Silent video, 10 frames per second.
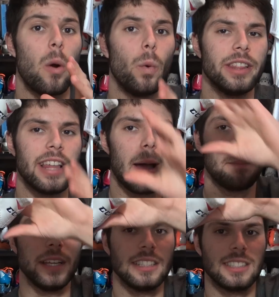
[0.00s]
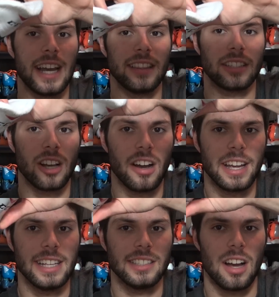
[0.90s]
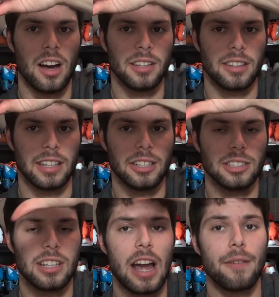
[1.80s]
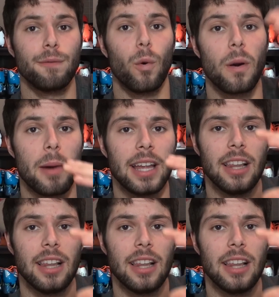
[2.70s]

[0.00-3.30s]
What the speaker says: With that being said, the tongue is on the thinner side for my